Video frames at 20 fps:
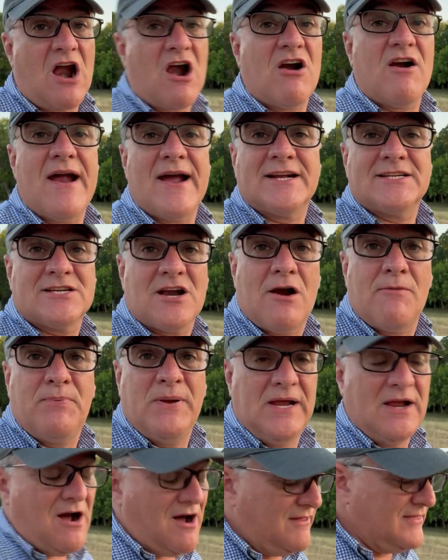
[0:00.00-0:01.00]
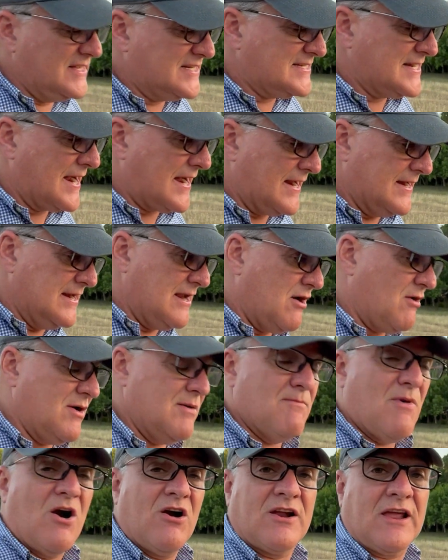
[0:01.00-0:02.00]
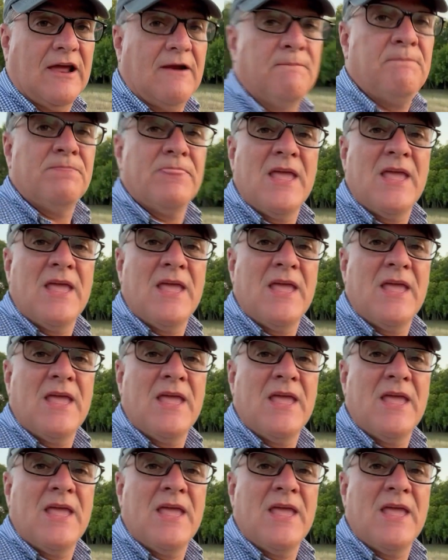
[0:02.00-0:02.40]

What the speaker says: our XRP on the secondary market,